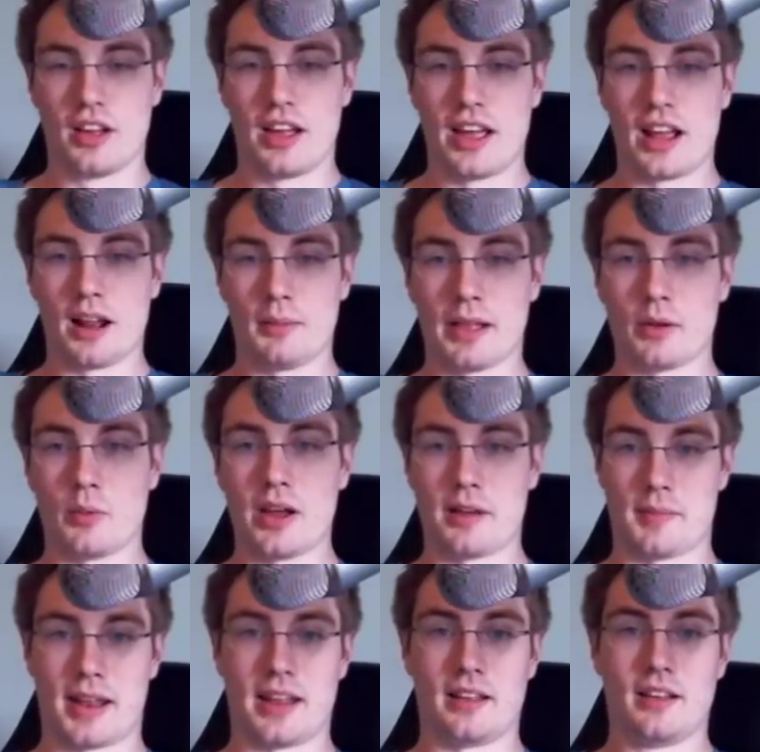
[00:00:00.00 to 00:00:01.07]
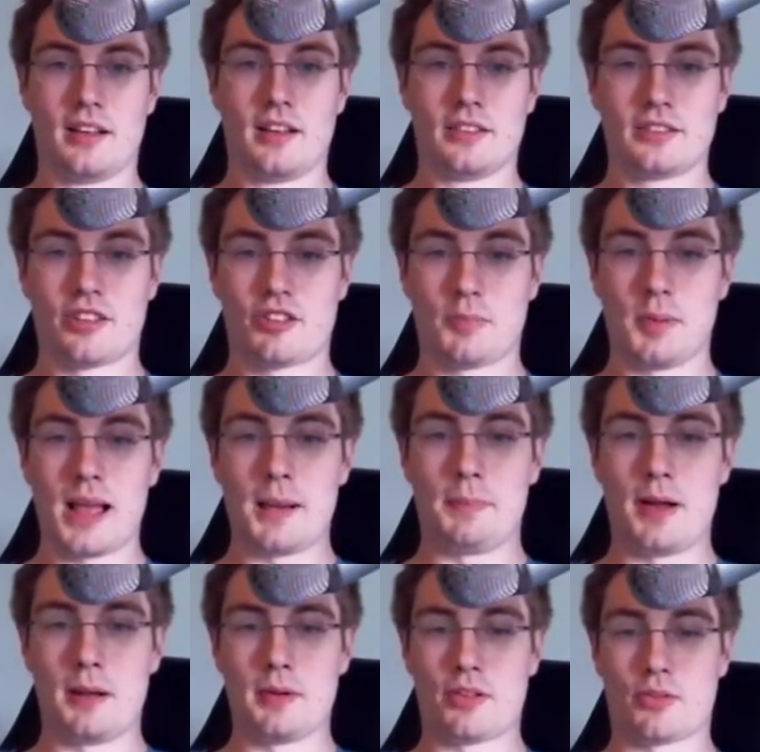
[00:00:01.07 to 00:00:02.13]
And I'm like, wait a minute, the splat
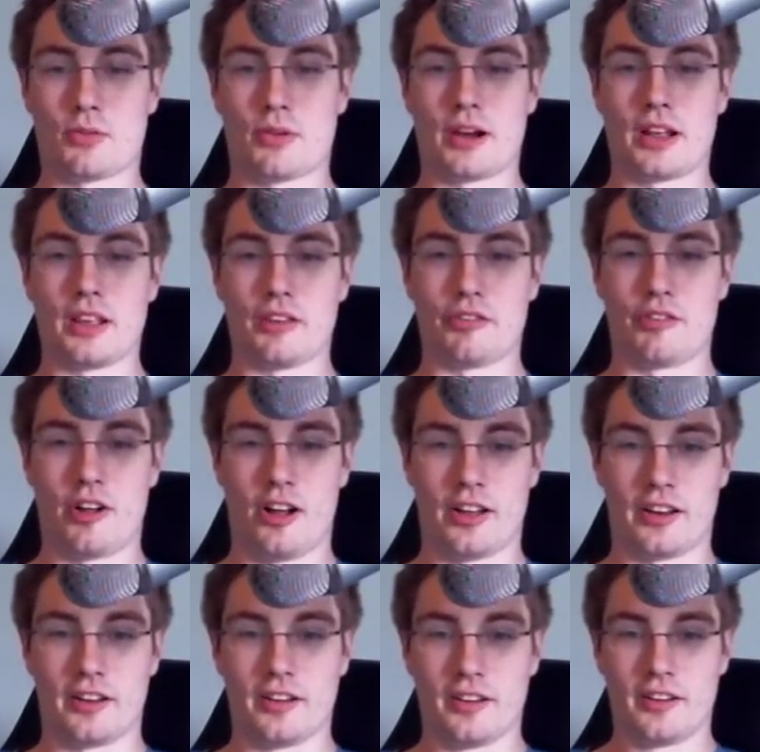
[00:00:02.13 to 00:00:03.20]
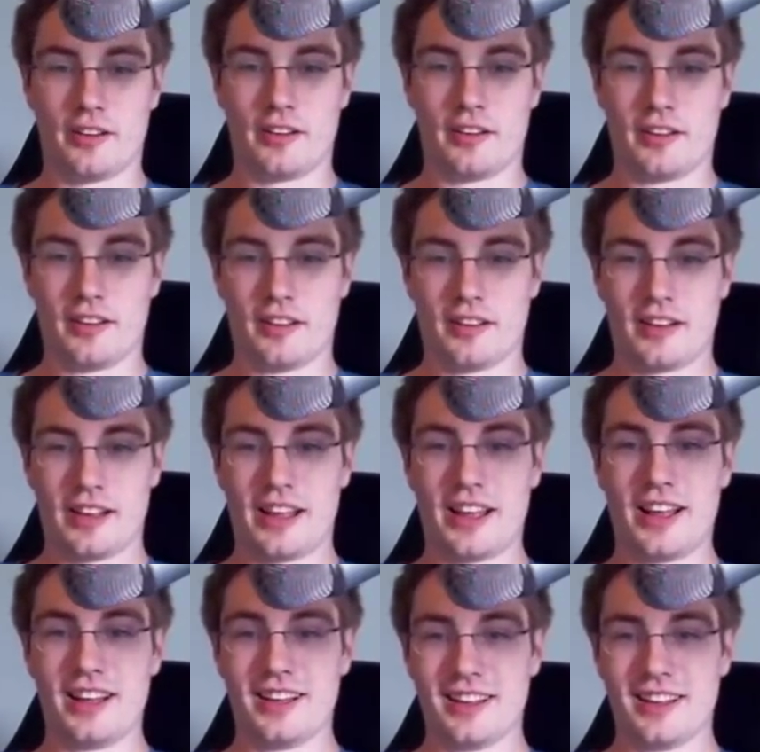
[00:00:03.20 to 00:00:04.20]
bomb is really fun. Mm -hmm.